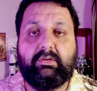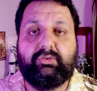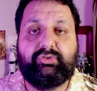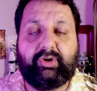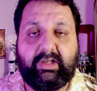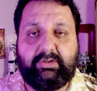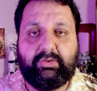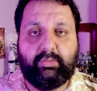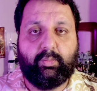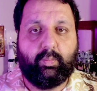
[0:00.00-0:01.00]
try
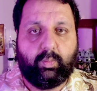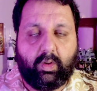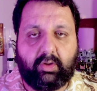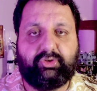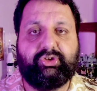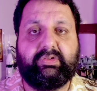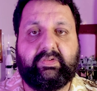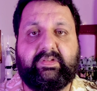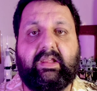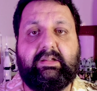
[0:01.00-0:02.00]
to watch
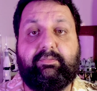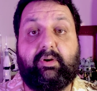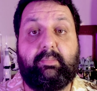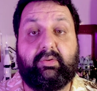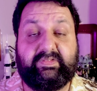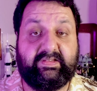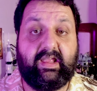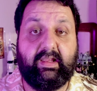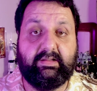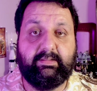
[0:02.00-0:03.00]
society from
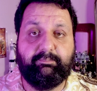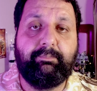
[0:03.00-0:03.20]
outside.